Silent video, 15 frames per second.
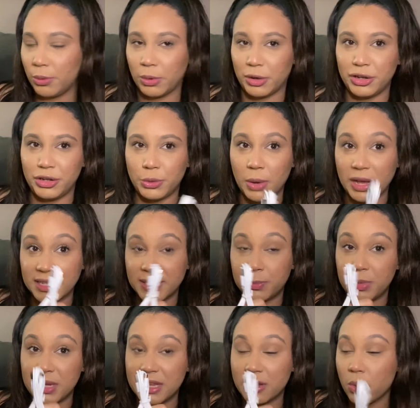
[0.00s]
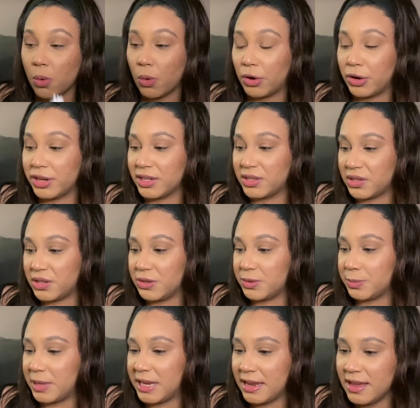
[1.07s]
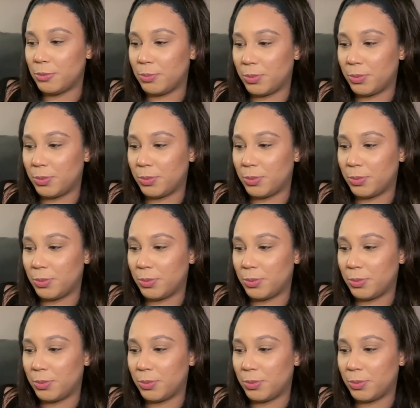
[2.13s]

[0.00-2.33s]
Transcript: or USB cord, excuse me.